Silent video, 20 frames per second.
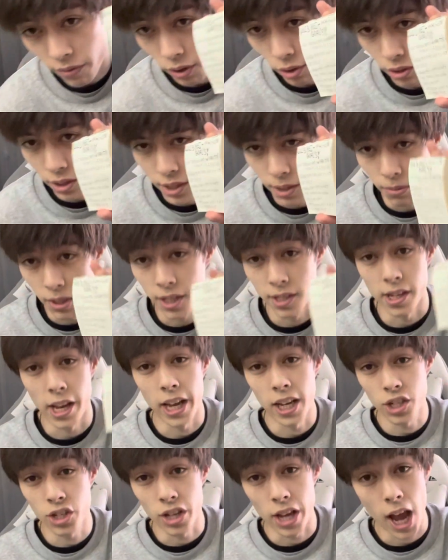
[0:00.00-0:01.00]
reason, because I
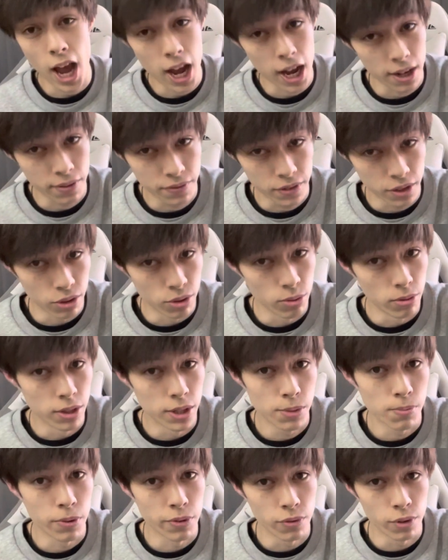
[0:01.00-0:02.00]
actually have to do
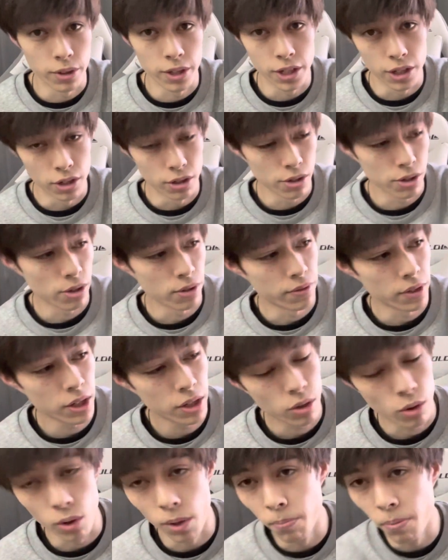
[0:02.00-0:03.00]
this before the year is over,
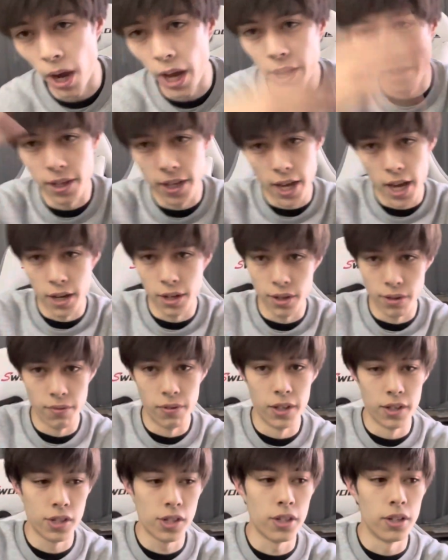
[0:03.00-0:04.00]
or by the end of
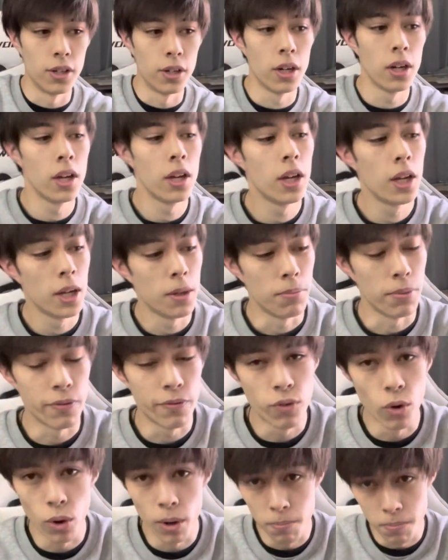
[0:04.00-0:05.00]
this year.
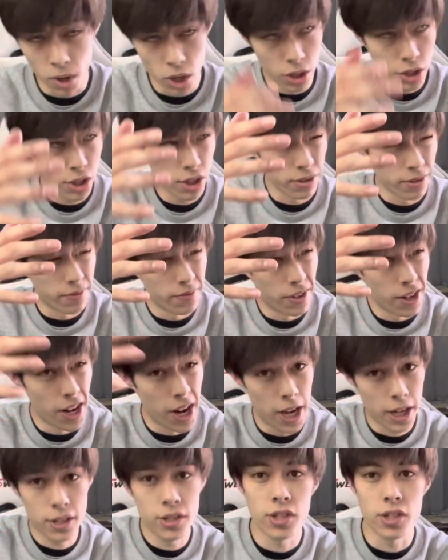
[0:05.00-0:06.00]
Before March of
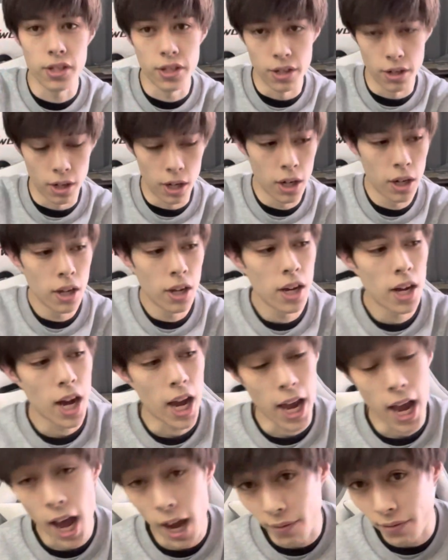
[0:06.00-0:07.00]
next year, I
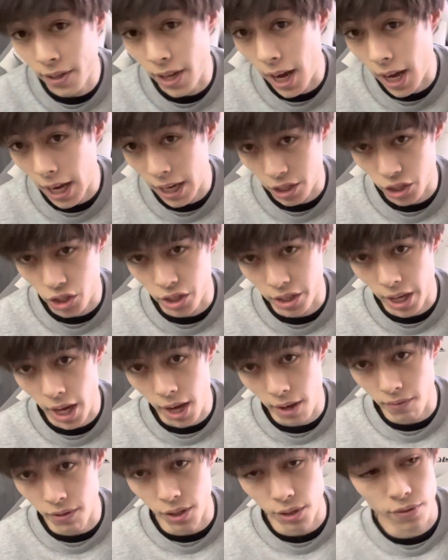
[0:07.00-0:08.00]
have to actually
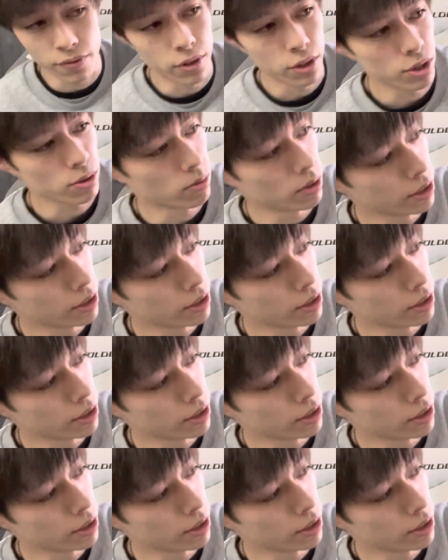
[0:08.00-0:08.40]
have this first one